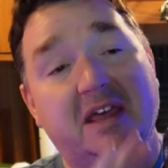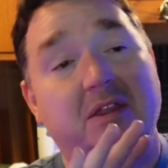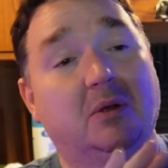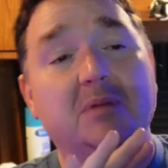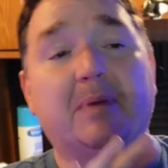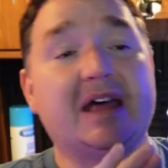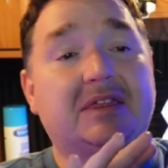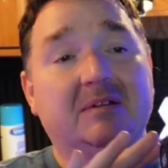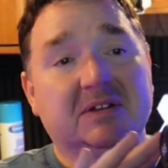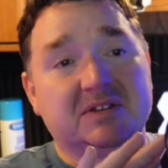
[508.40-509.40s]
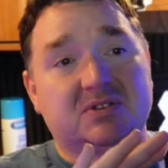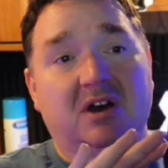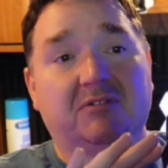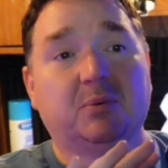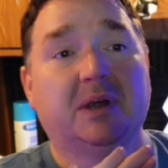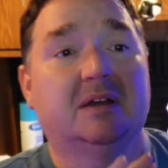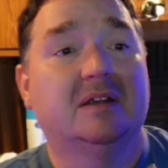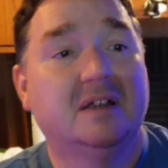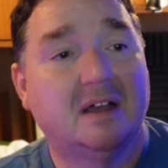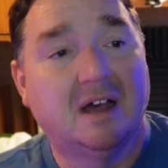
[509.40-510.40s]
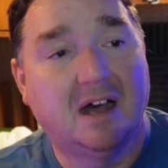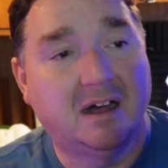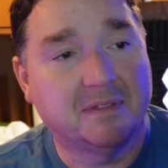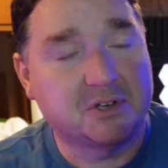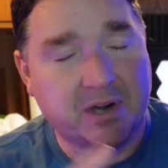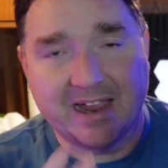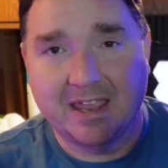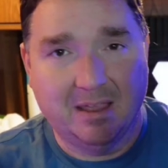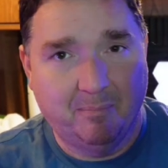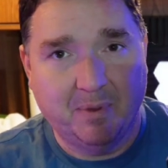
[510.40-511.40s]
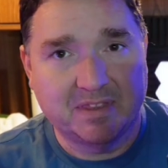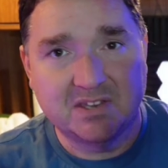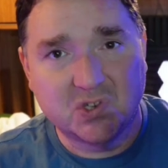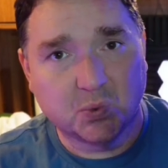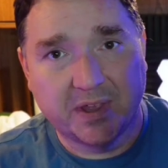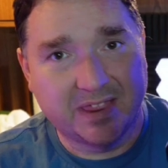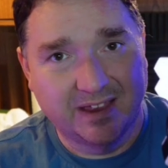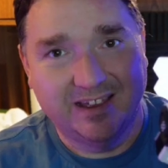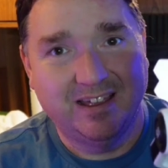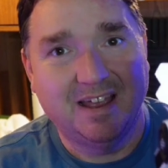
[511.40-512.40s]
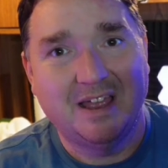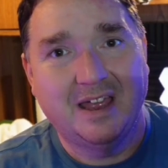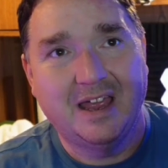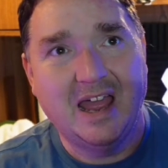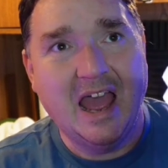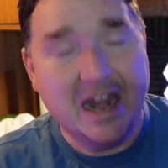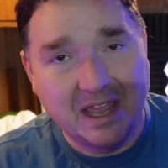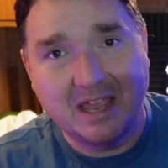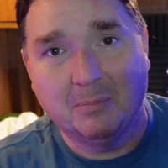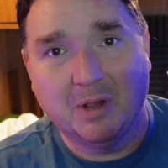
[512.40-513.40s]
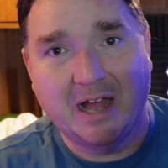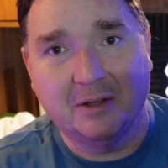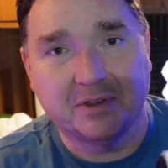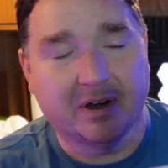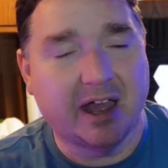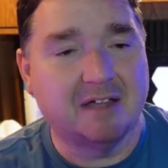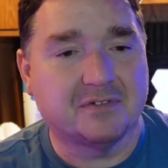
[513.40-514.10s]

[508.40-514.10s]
Okay, the only bad thing about the software, the tracking, but this is with any gimbal out there.